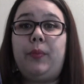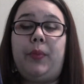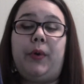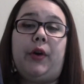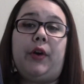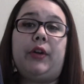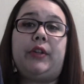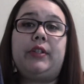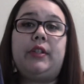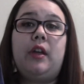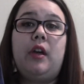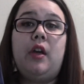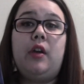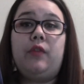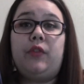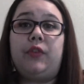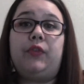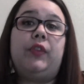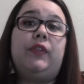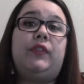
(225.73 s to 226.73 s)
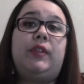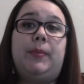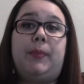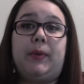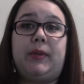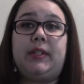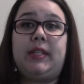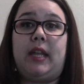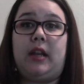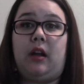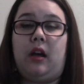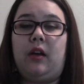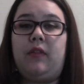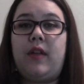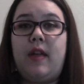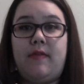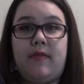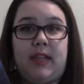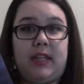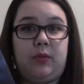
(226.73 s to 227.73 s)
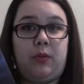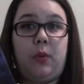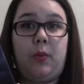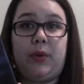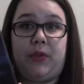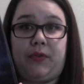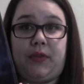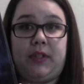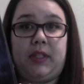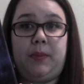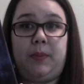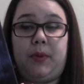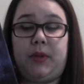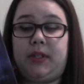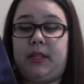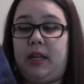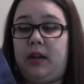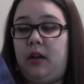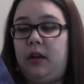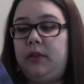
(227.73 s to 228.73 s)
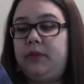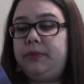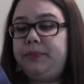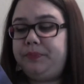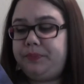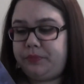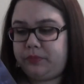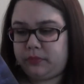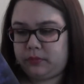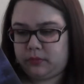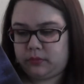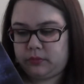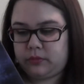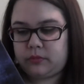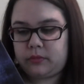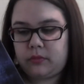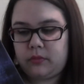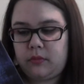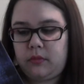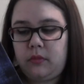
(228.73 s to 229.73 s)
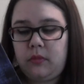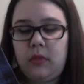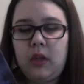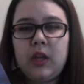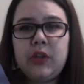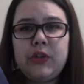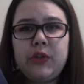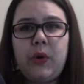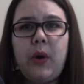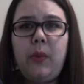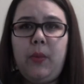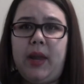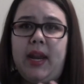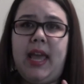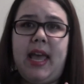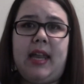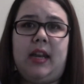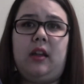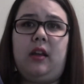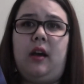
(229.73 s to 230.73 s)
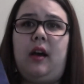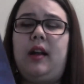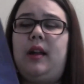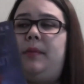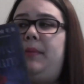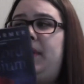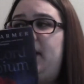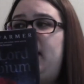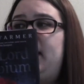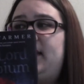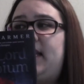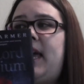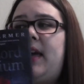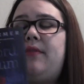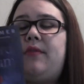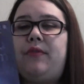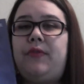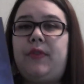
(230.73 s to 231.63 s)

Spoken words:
books for 50% off, and this one was 50% off. And so I went ahead and got it because I have a